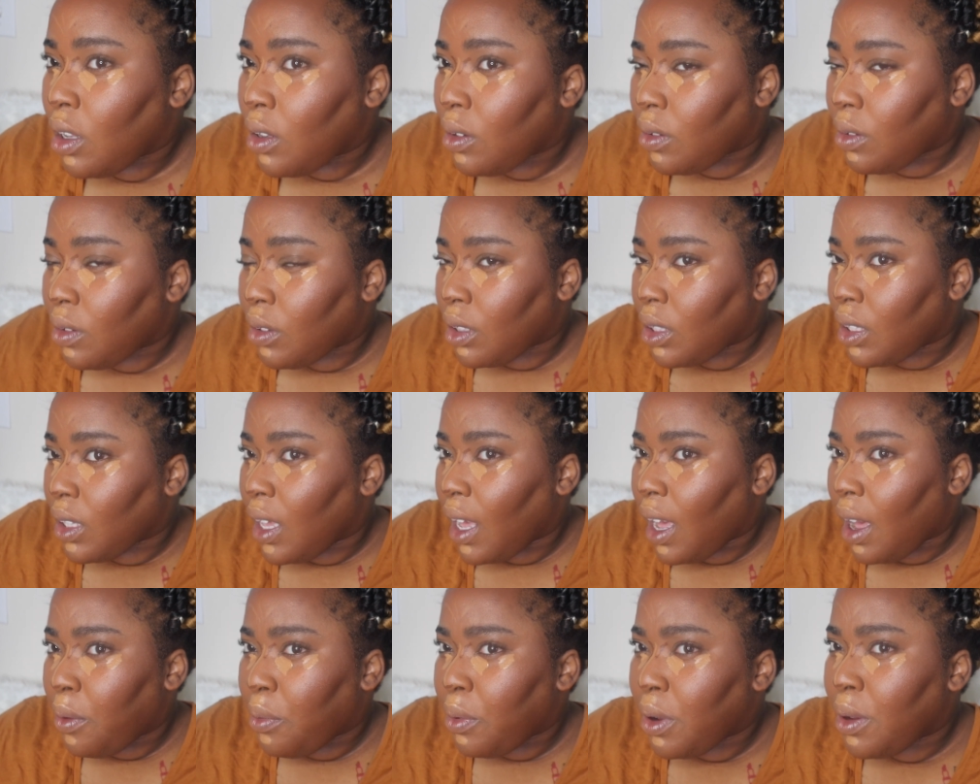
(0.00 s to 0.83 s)
You see
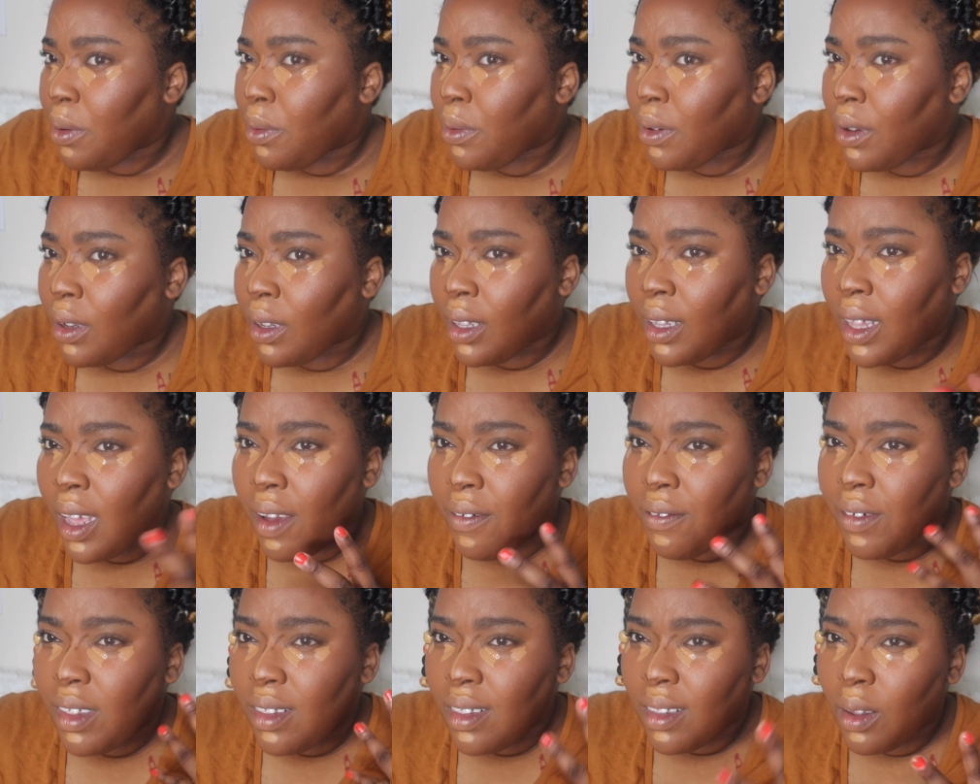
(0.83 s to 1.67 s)
how it
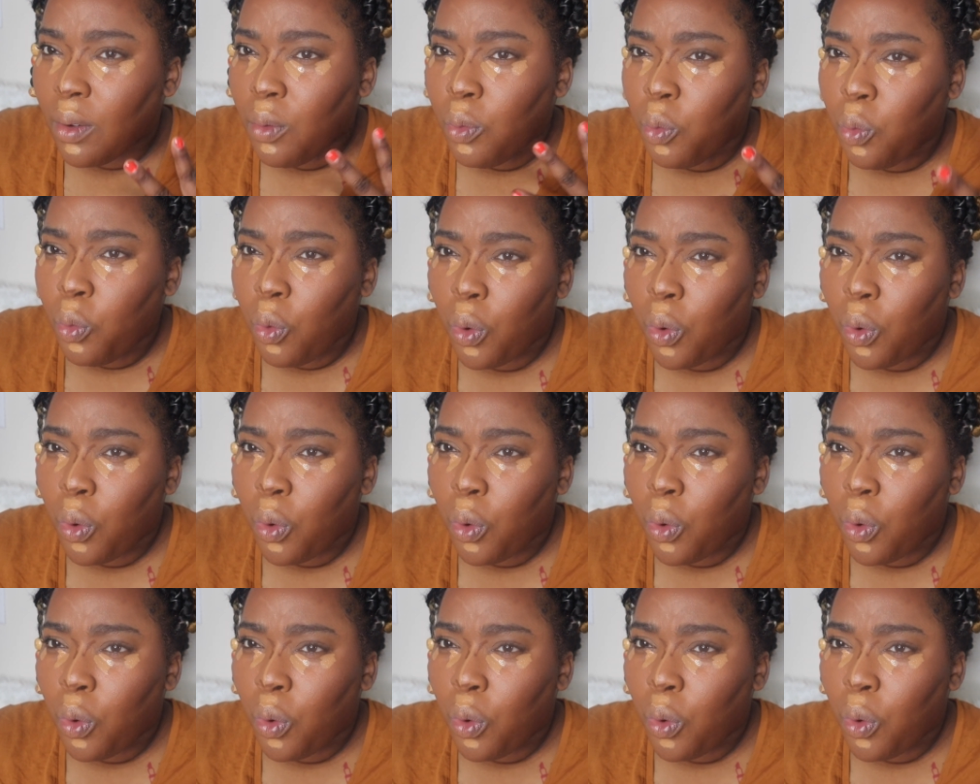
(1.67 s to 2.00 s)
gave it some